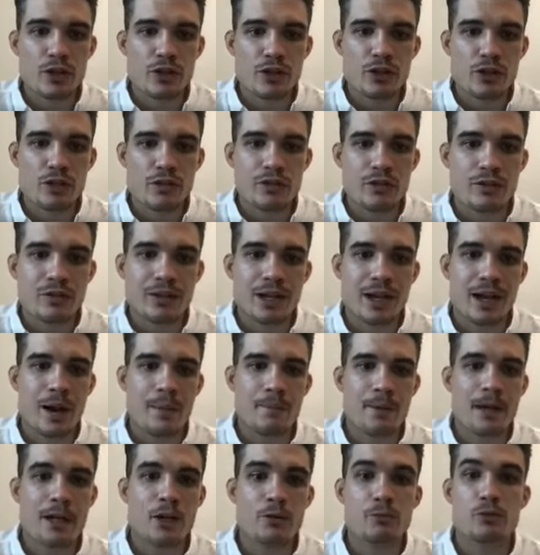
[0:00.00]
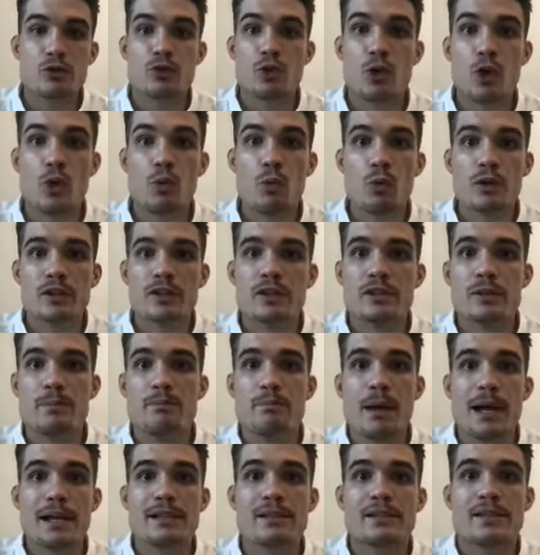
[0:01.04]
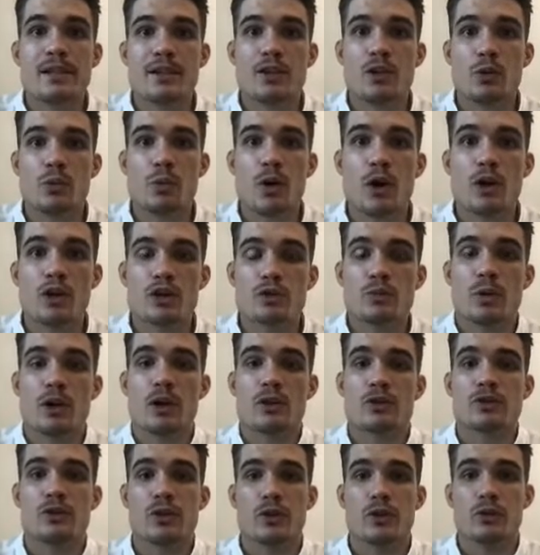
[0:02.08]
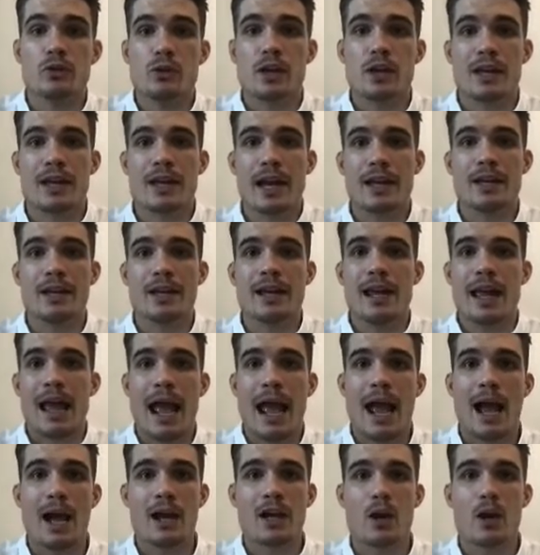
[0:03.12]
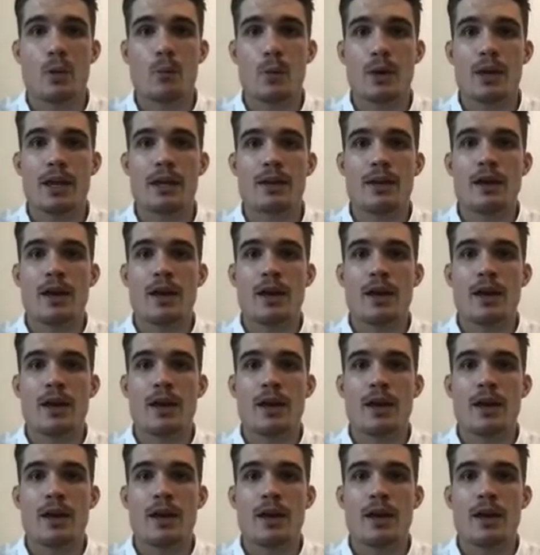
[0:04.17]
it and absorb what's the best in the world as well. So looking at how can we,